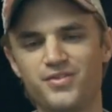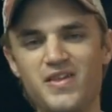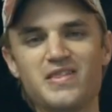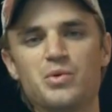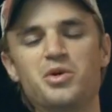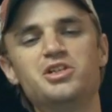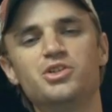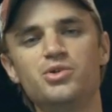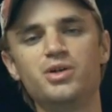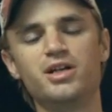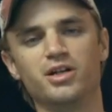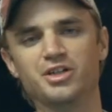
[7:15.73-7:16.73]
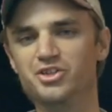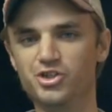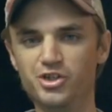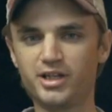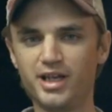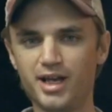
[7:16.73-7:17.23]
thing that we do here at
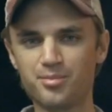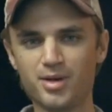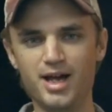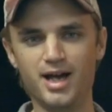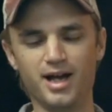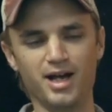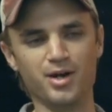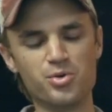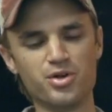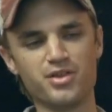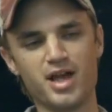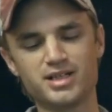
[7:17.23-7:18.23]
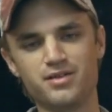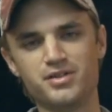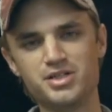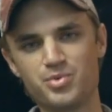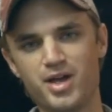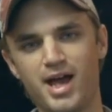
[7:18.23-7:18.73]
junior camp, one of the
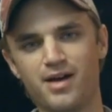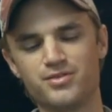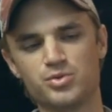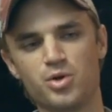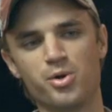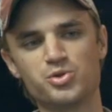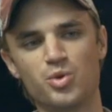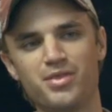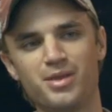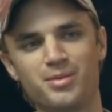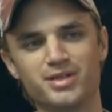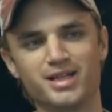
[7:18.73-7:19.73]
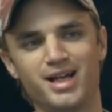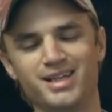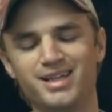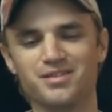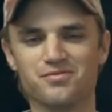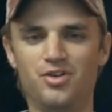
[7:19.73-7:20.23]
activities we have is we always want them to kind
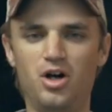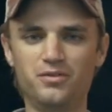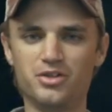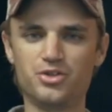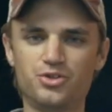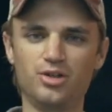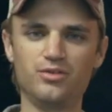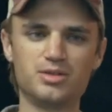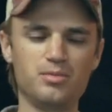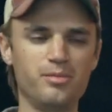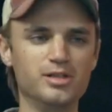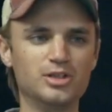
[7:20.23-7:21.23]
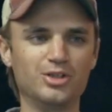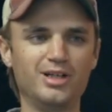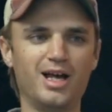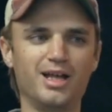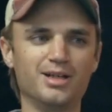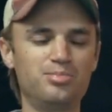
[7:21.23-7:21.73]
of get involved in the service, maybe learn
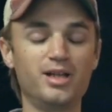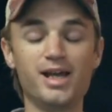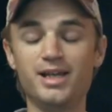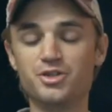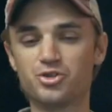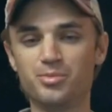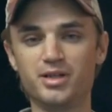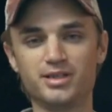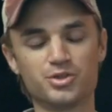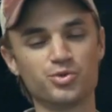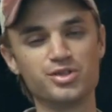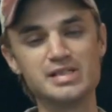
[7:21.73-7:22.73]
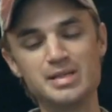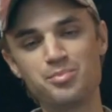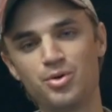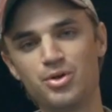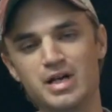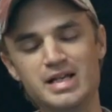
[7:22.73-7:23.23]
how to play an instrument that's really
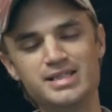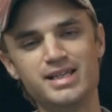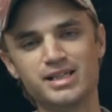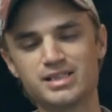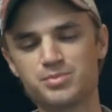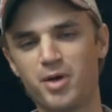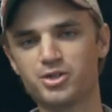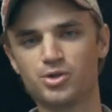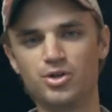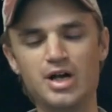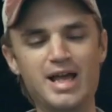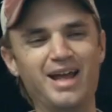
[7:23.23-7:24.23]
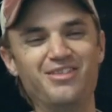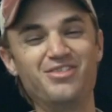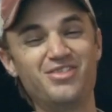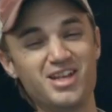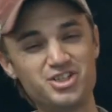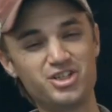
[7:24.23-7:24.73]
simple, sing a special,
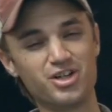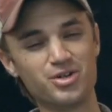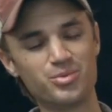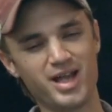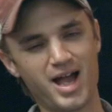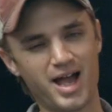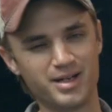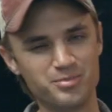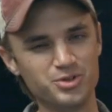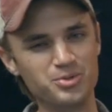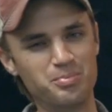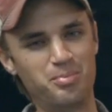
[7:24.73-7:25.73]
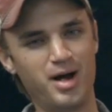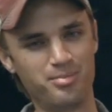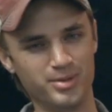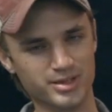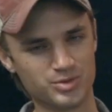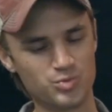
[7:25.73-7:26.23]
and this year we had them do
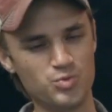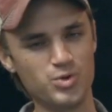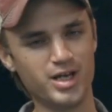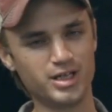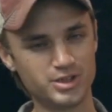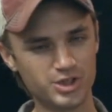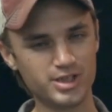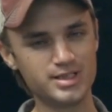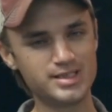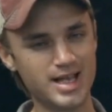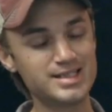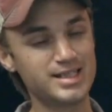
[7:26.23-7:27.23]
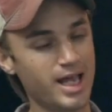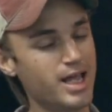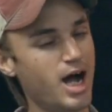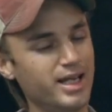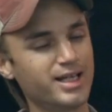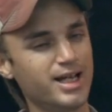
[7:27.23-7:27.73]
puppets, which is as
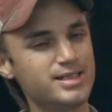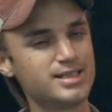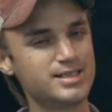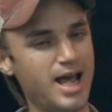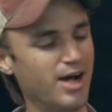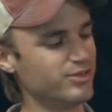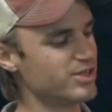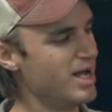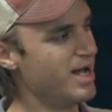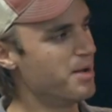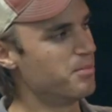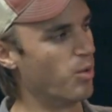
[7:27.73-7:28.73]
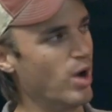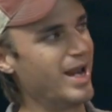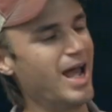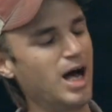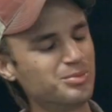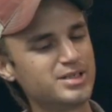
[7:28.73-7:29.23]
chaotic as it sounds, but
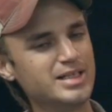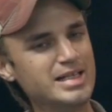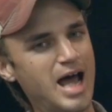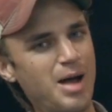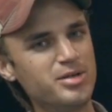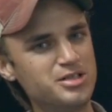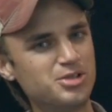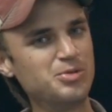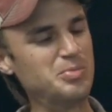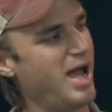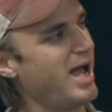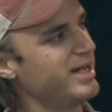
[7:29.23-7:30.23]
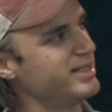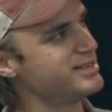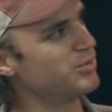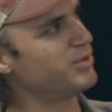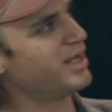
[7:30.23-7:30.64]
what helps it not be too bad is that we